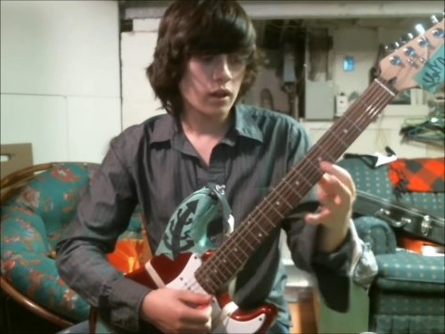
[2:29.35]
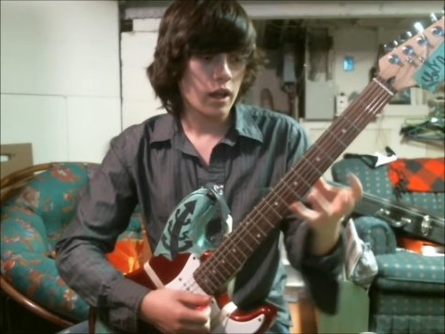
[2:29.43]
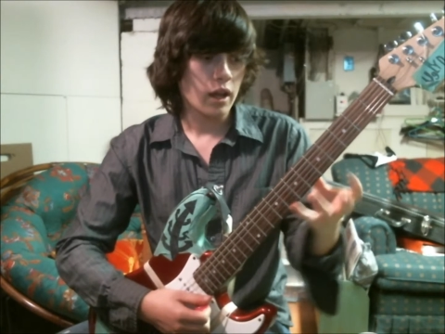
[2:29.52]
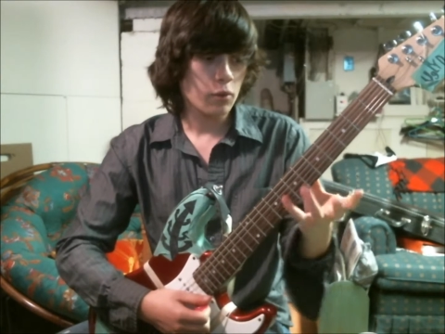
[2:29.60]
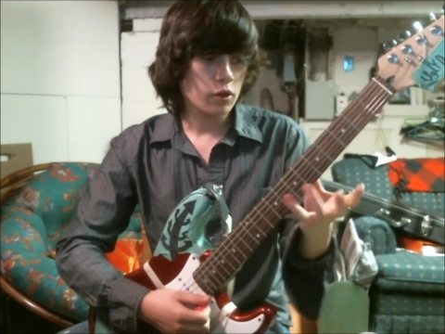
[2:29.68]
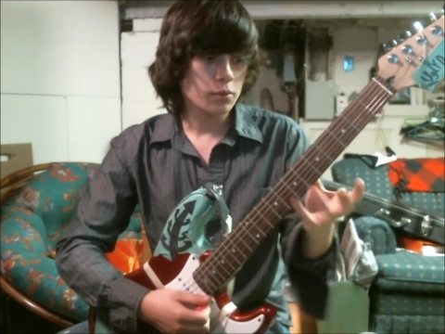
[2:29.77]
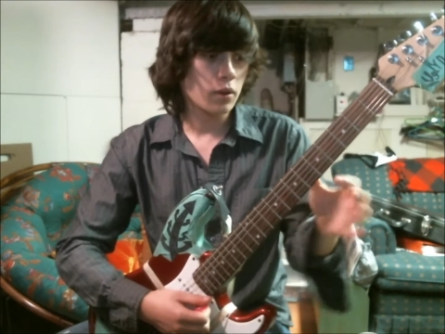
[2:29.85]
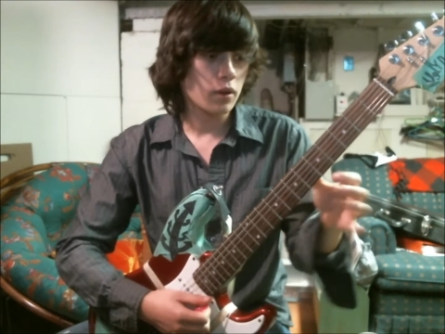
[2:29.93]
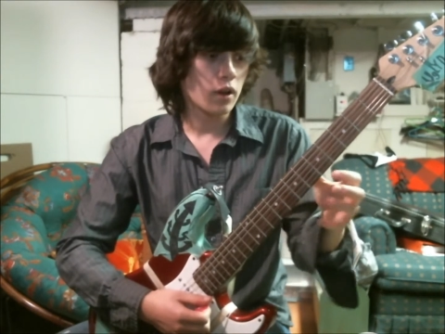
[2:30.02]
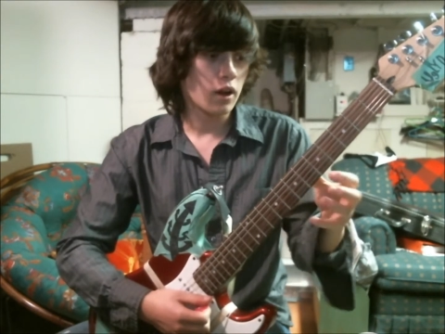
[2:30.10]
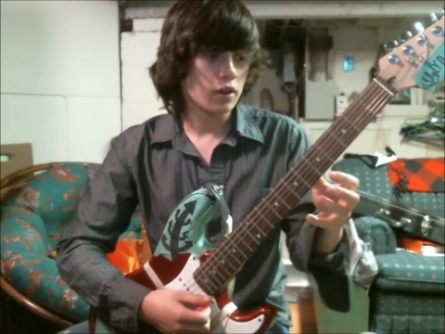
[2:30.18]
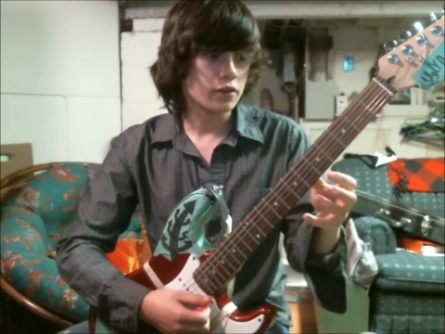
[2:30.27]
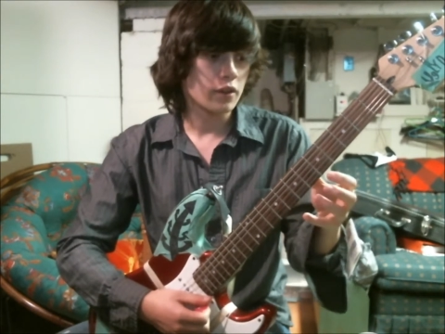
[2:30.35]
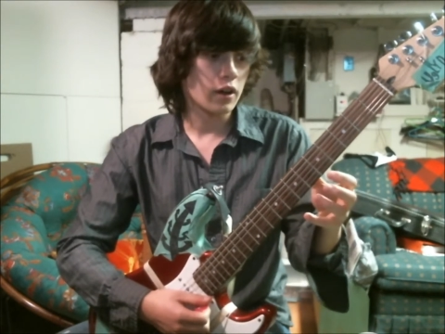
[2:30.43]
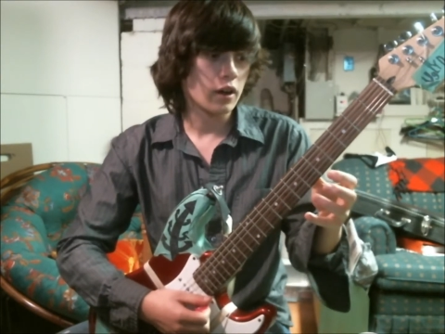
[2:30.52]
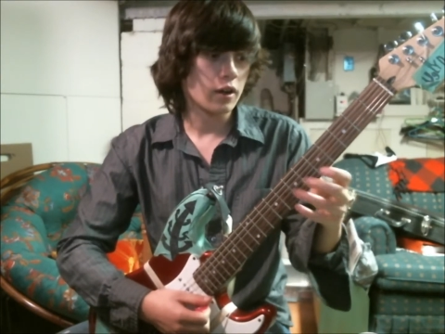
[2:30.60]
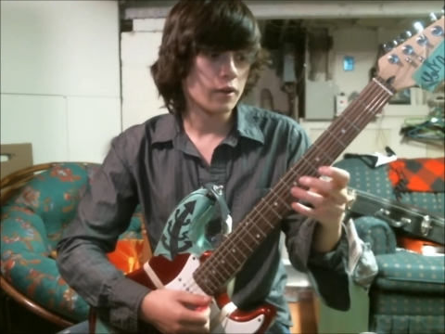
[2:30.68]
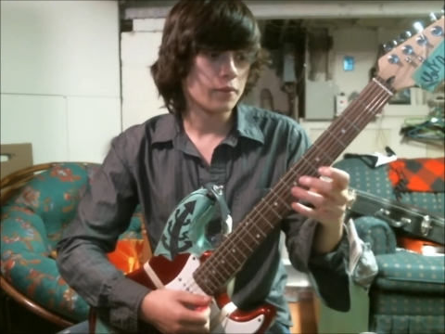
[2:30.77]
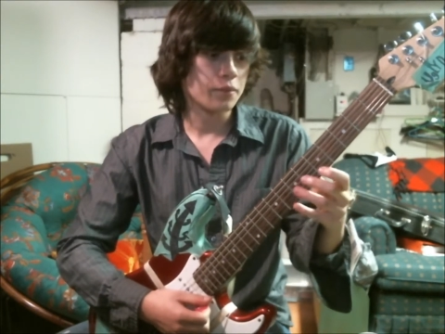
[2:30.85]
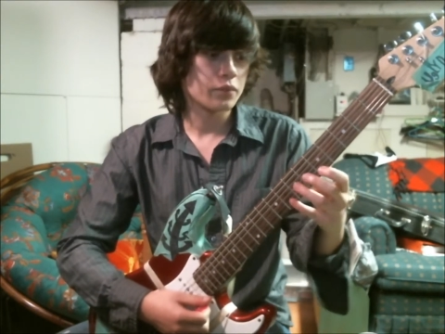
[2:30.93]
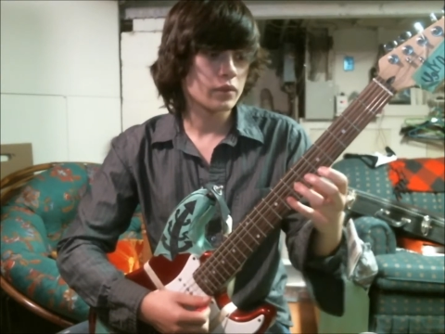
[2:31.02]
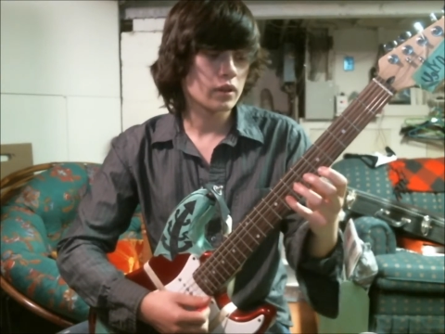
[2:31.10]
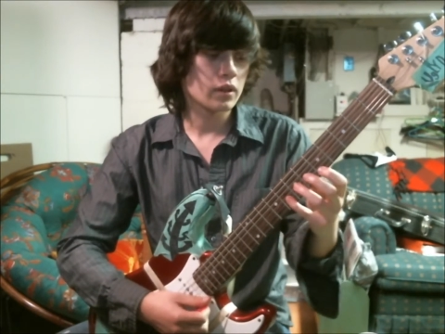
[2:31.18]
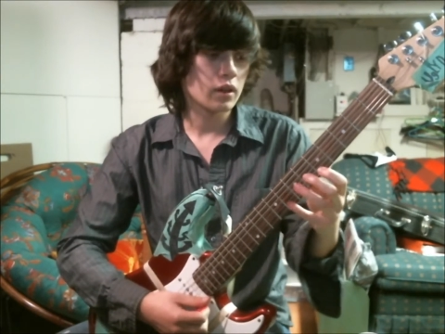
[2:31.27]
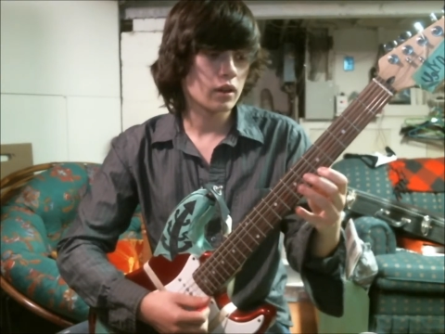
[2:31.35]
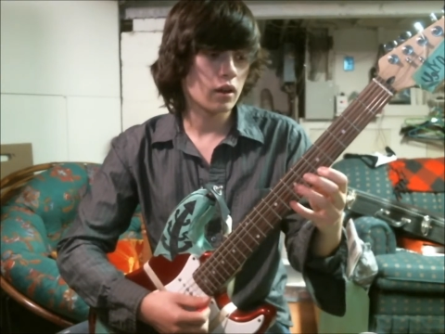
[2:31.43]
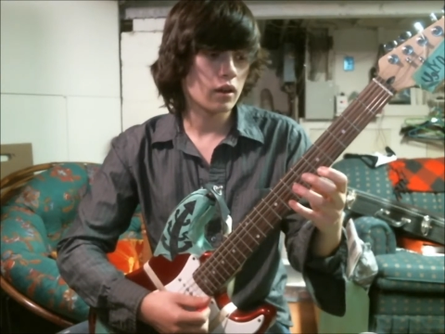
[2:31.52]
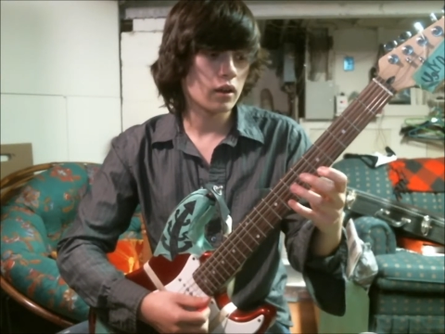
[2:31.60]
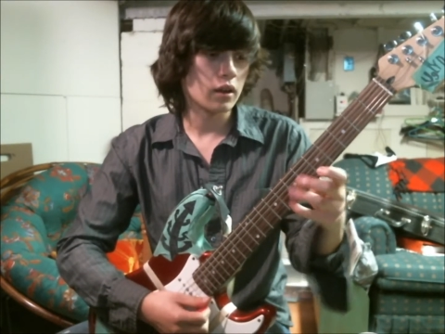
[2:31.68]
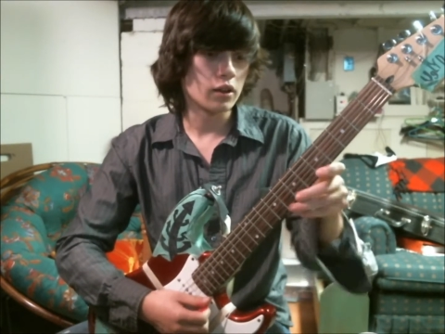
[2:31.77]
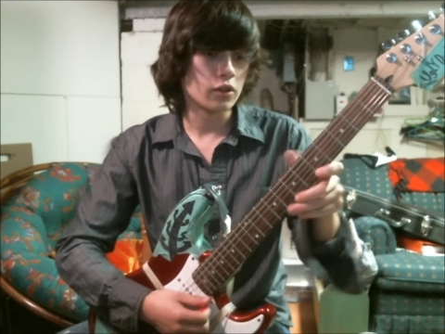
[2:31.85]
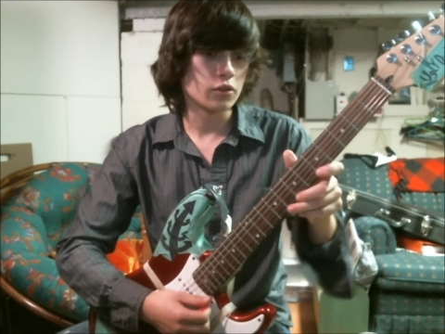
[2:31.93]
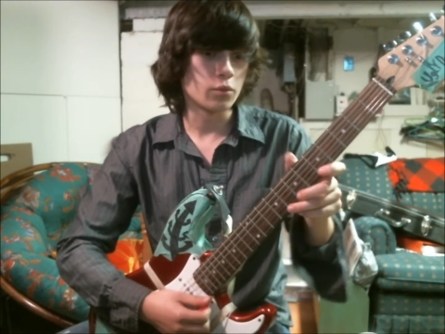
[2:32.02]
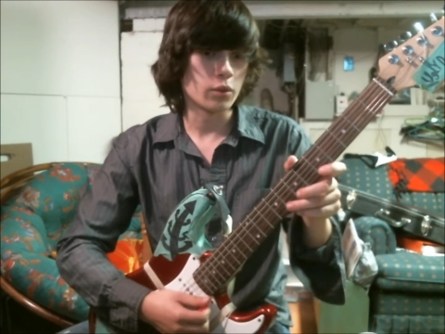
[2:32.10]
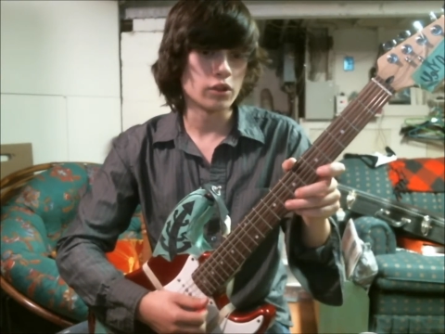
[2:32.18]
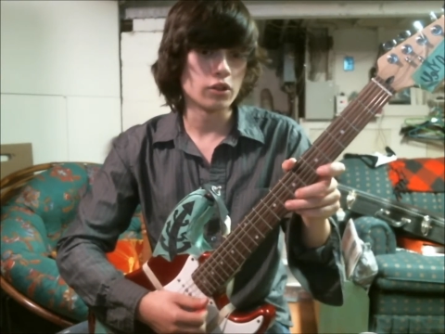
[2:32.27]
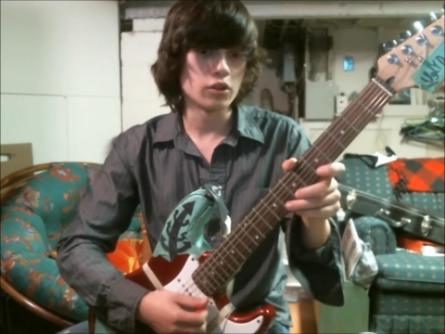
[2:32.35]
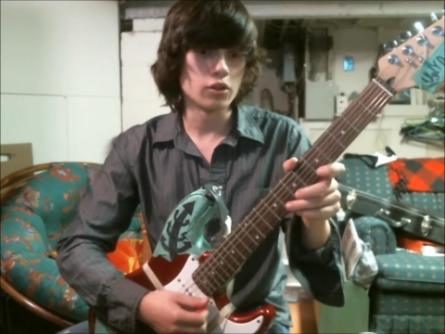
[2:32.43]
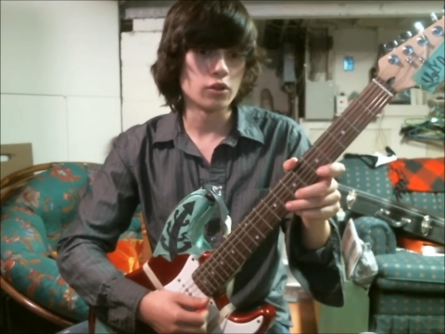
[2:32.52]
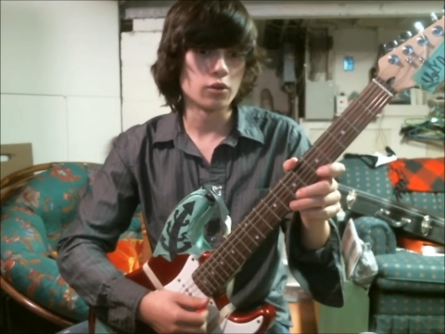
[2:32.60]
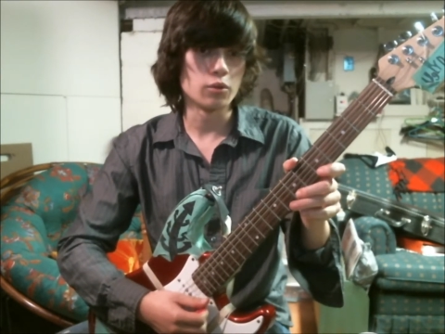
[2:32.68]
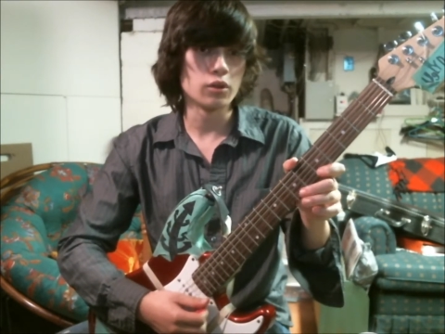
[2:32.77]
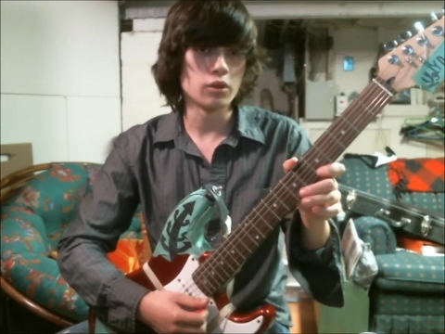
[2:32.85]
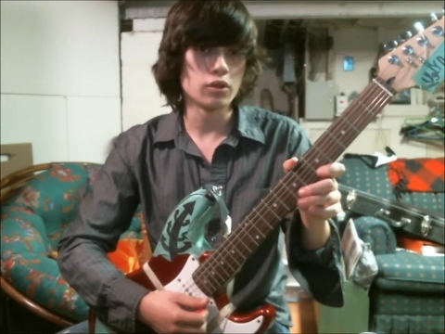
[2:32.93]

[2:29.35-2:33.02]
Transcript: Hammer-on and pull-off is when you